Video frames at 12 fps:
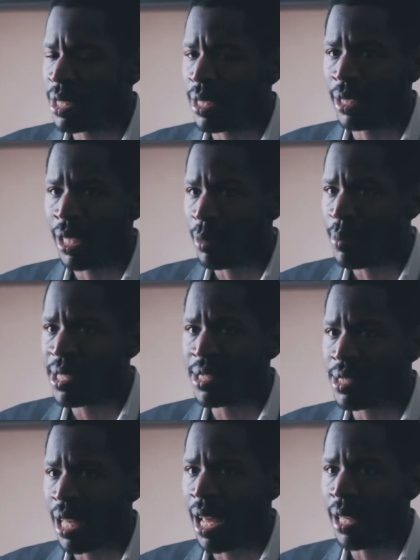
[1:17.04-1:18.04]
ain't the kind of
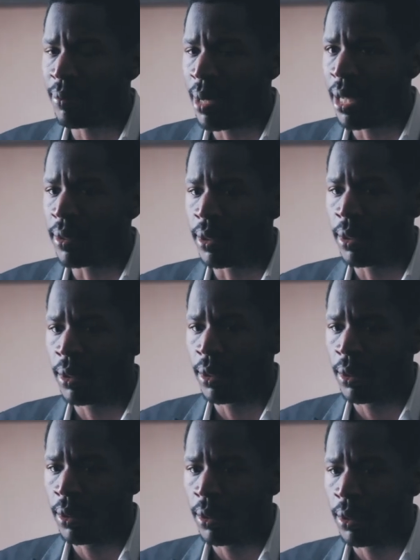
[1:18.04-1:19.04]
business I had in mind.
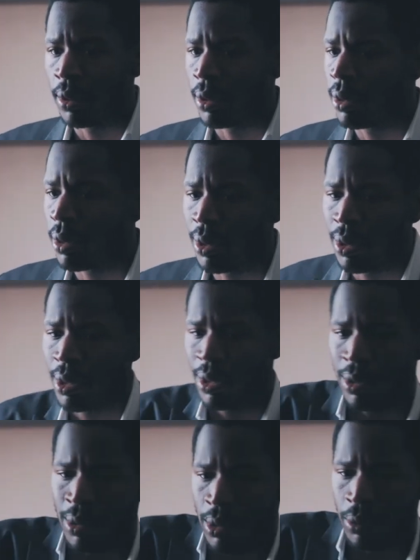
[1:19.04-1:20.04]

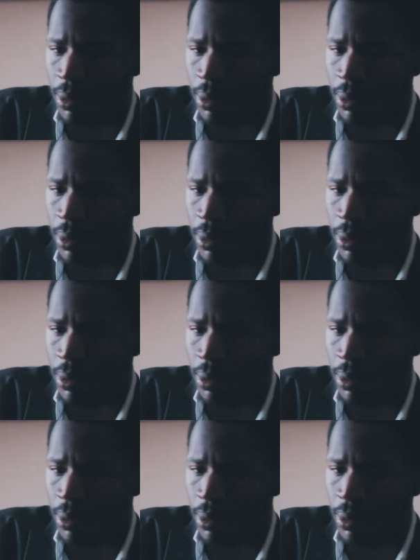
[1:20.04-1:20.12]
You know